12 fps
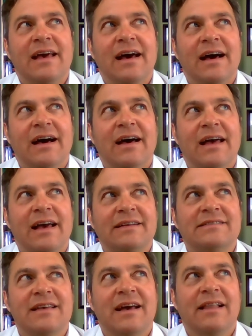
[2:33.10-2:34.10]

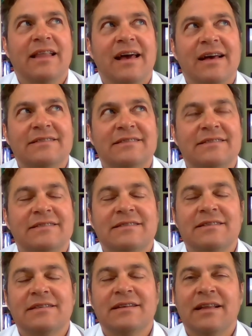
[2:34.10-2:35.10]
.xls,
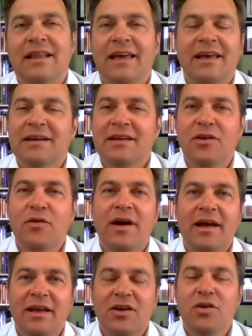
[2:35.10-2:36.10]
like
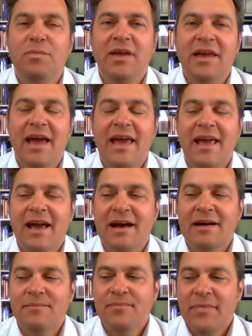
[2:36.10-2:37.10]
it could be a